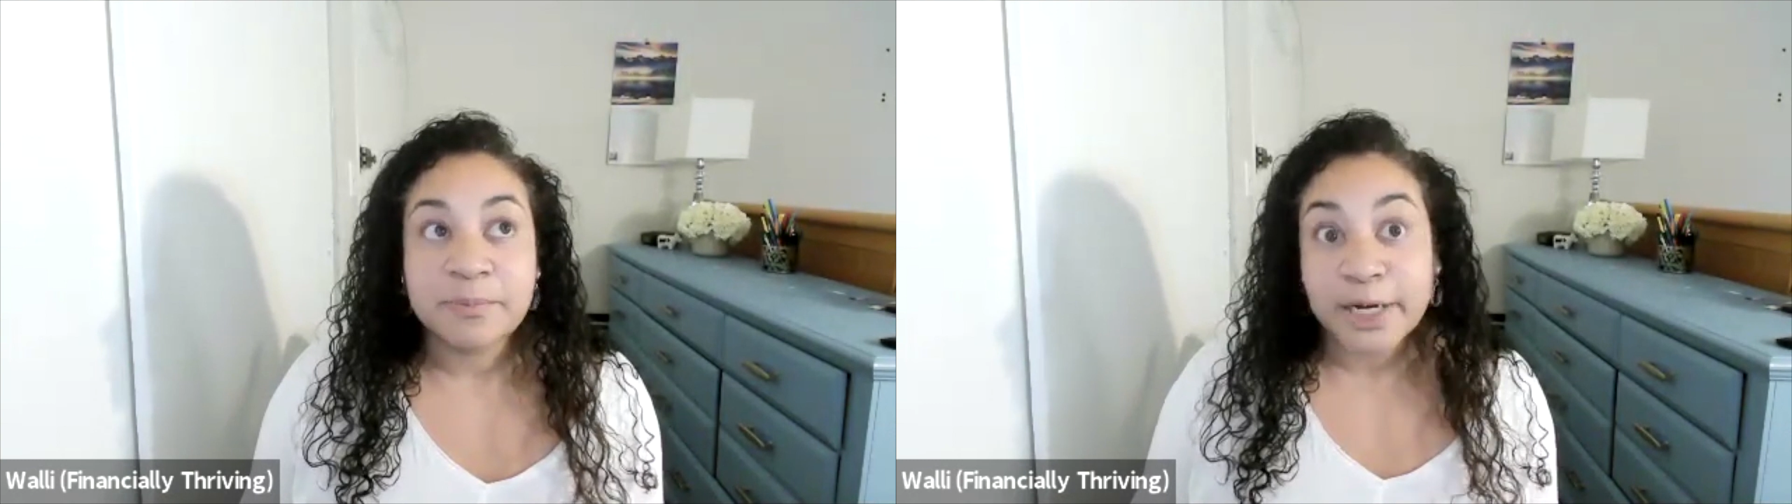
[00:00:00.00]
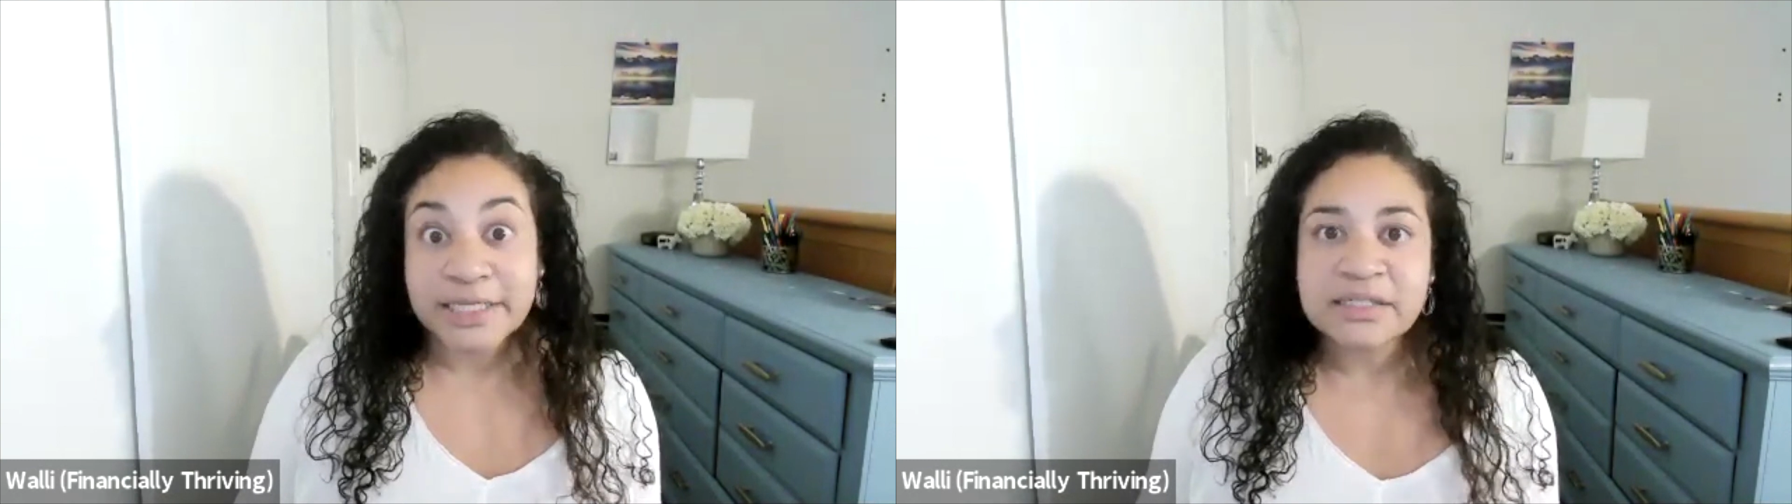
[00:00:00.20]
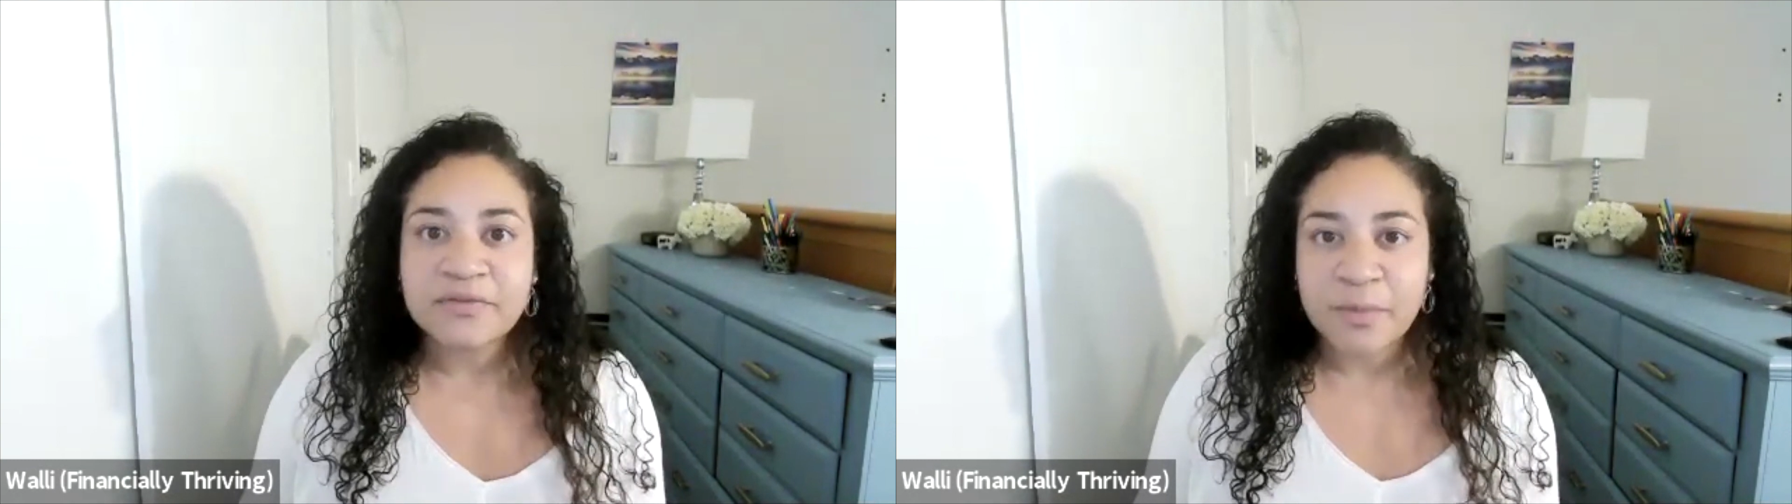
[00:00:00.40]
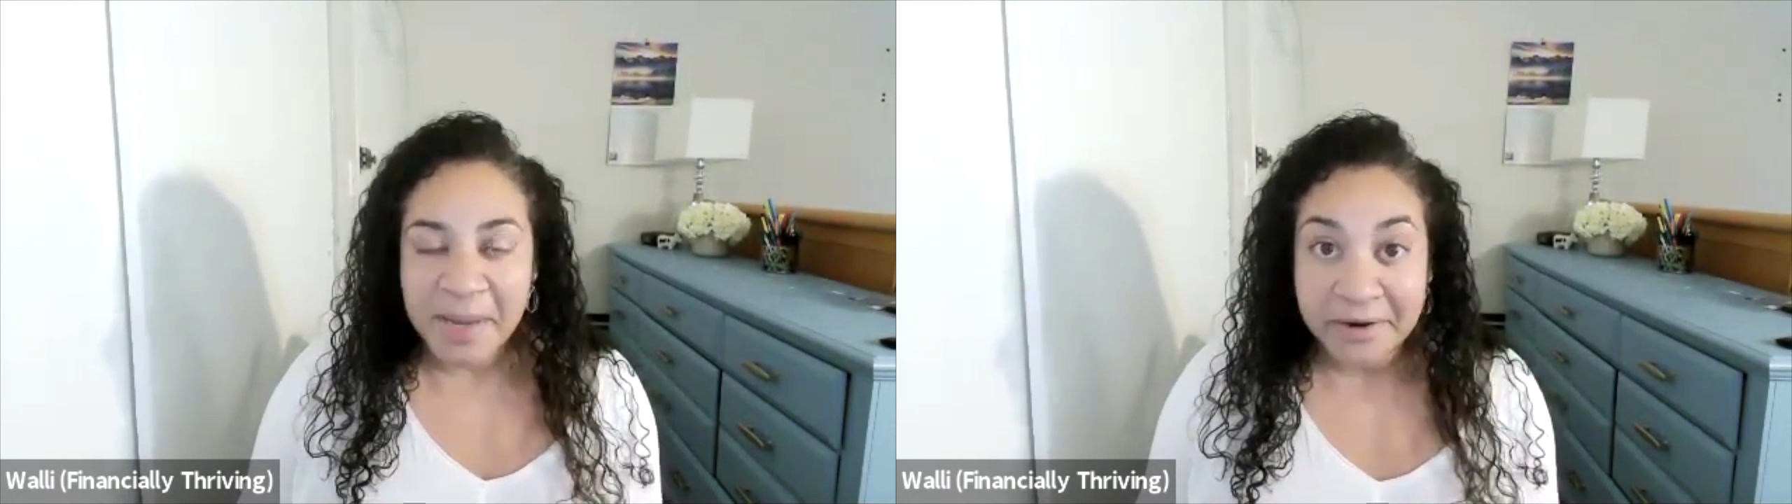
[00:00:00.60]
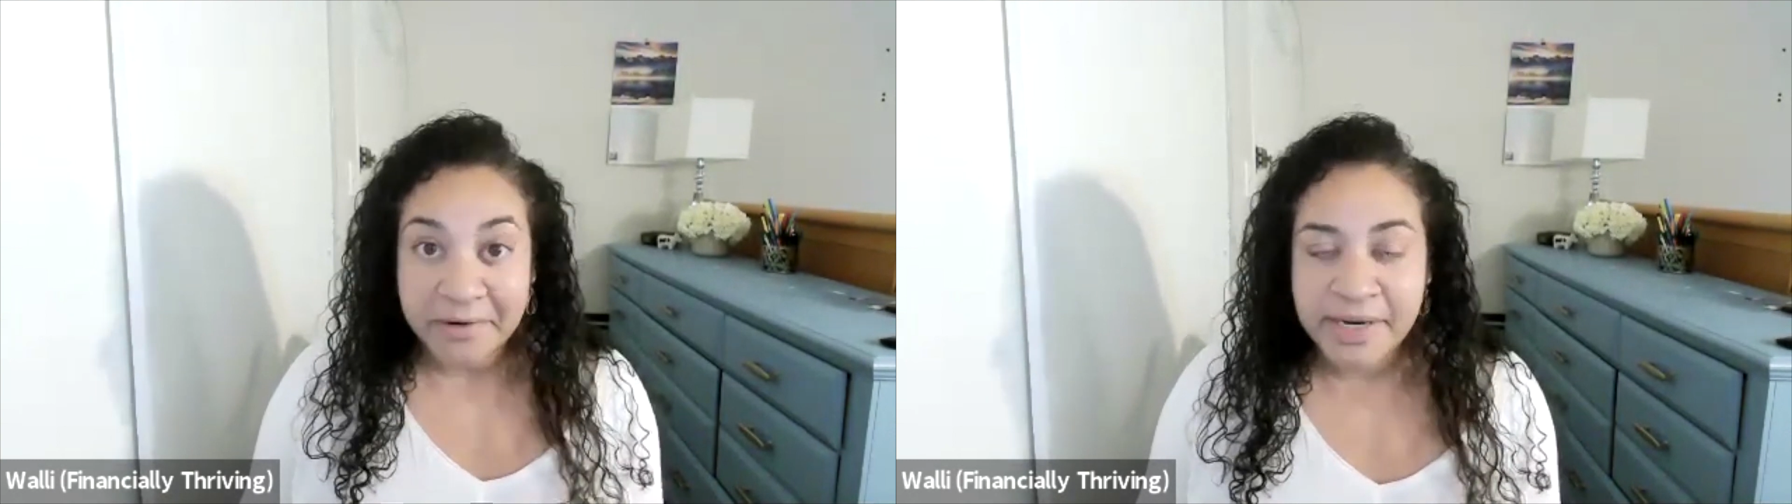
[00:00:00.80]
present of a
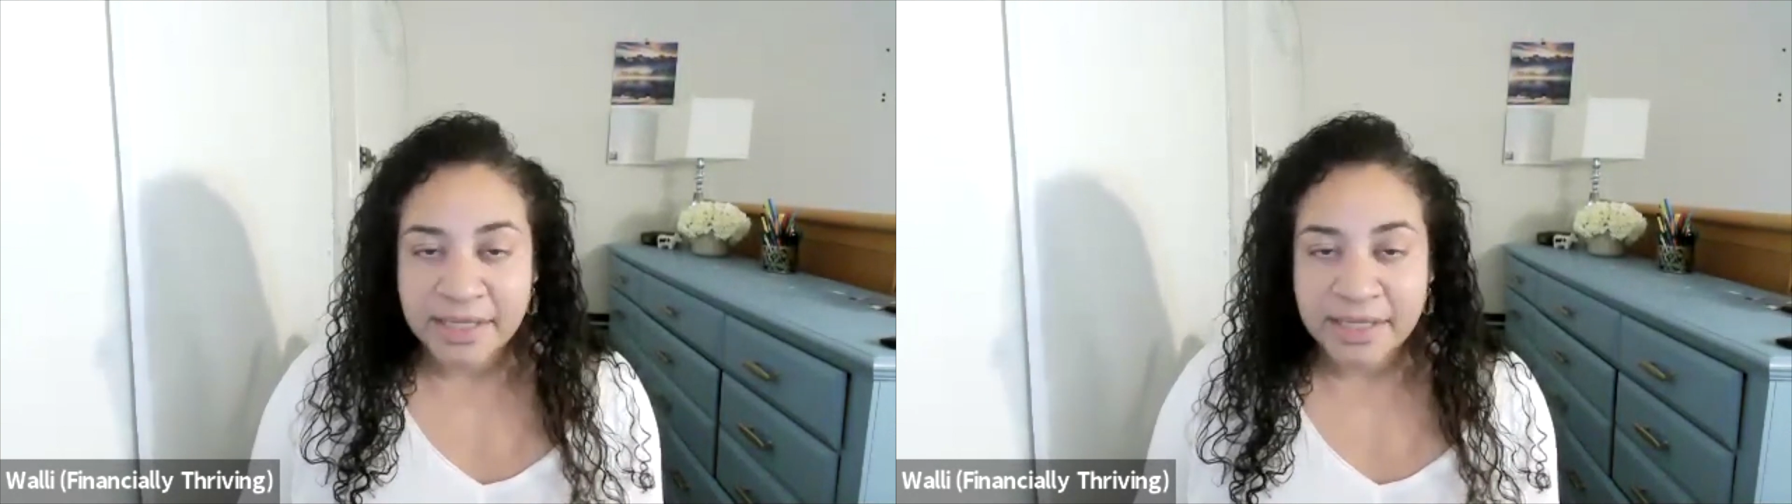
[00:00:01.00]
parent